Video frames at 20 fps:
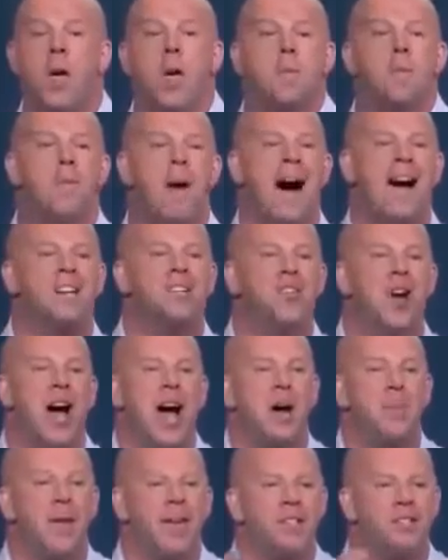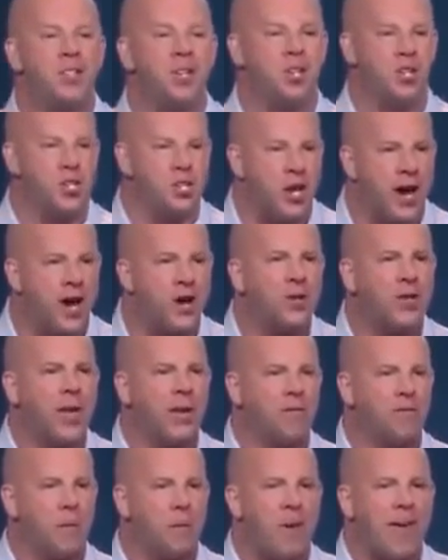My job is to share the
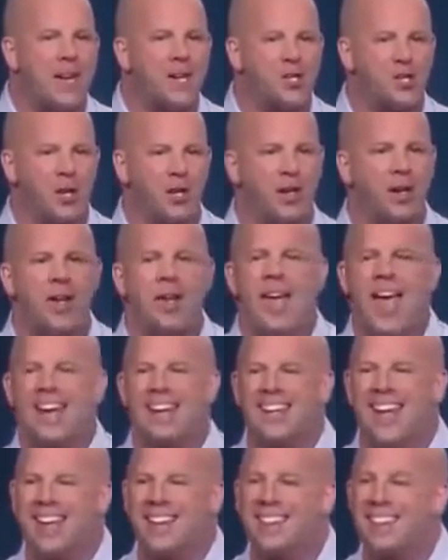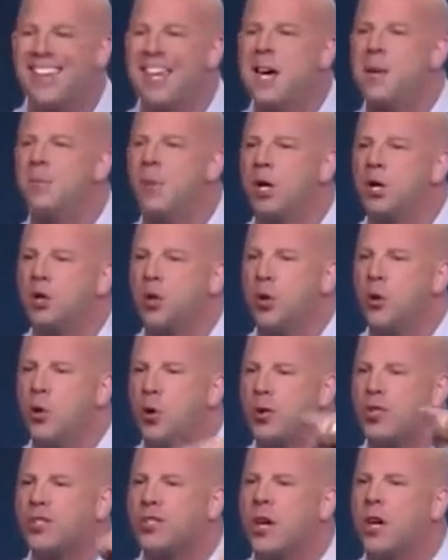information and let them recruit
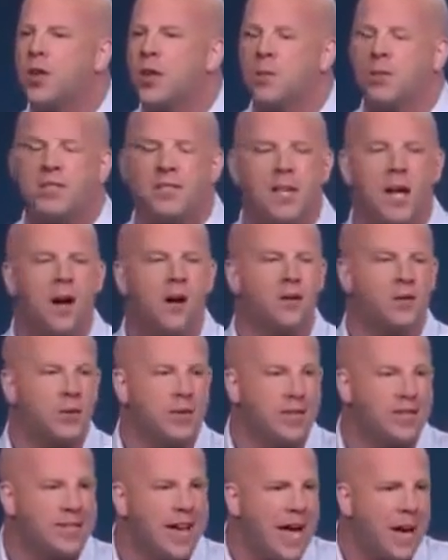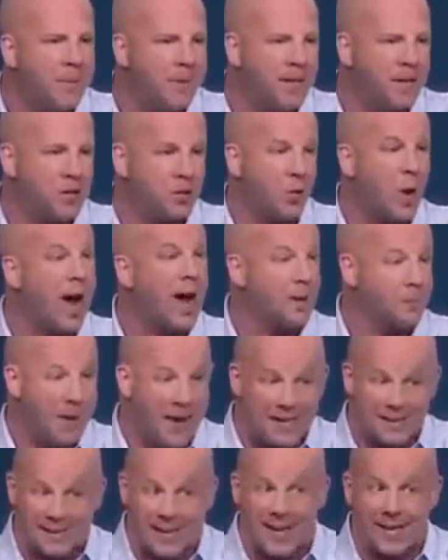or sell themselves when the timing is right.
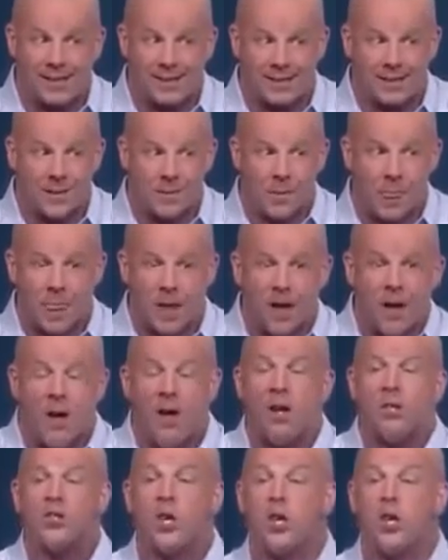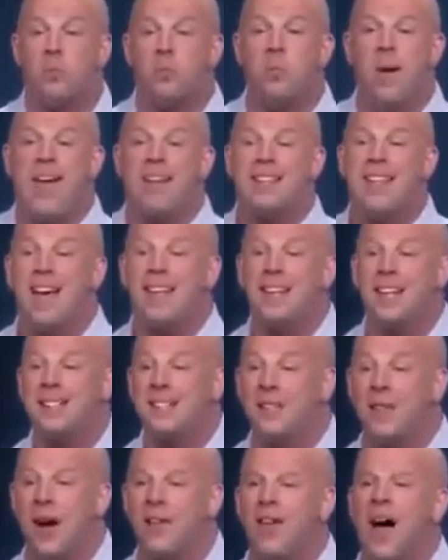Make sense? So you make that list
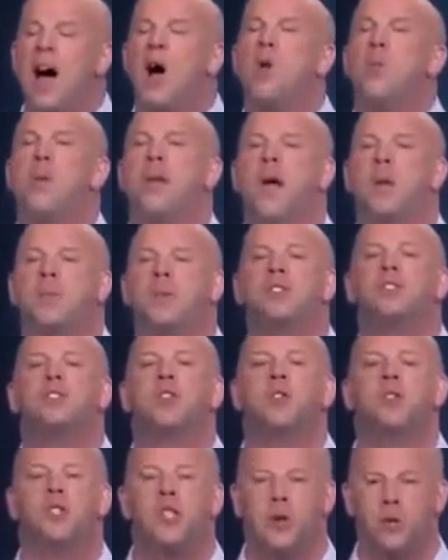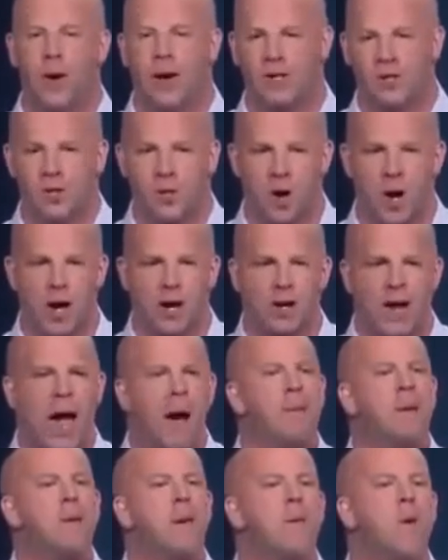of, if I open up a sushi restaurant, how
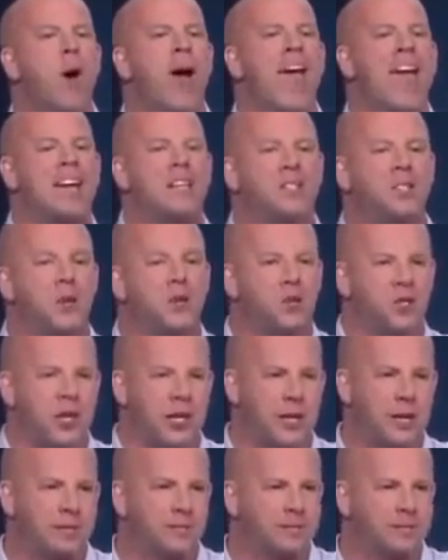many people hate sushi?